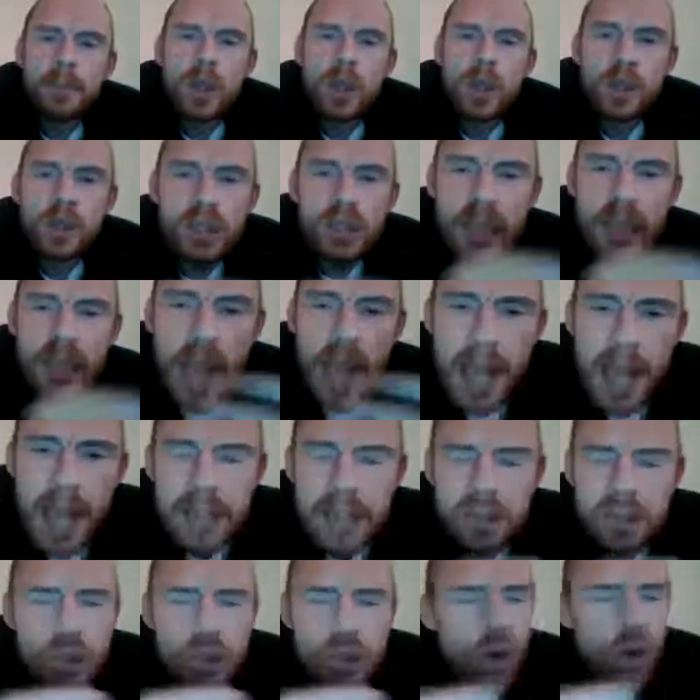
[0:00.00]
Because the
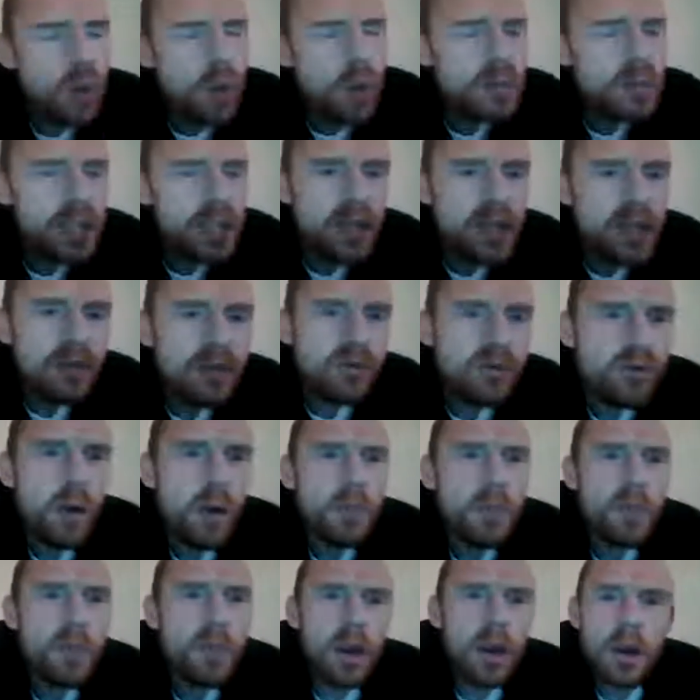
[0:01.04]
guidance comes in
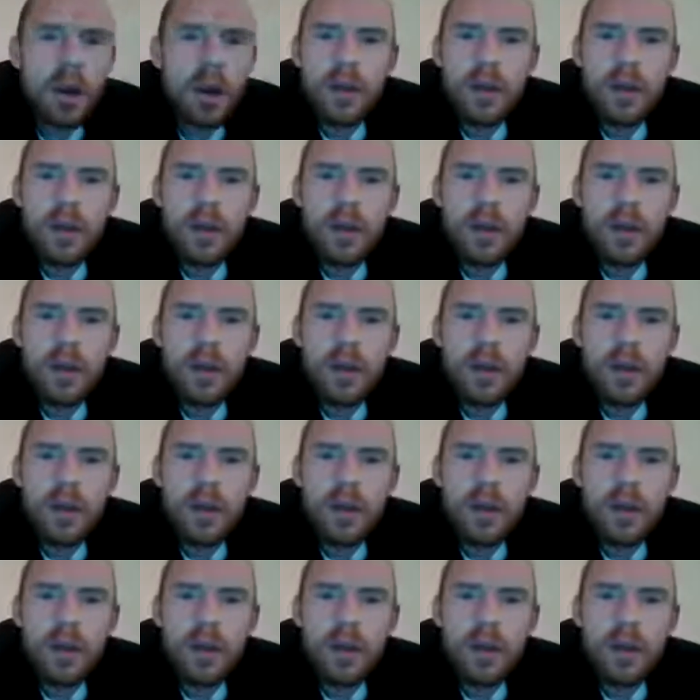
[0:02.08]
from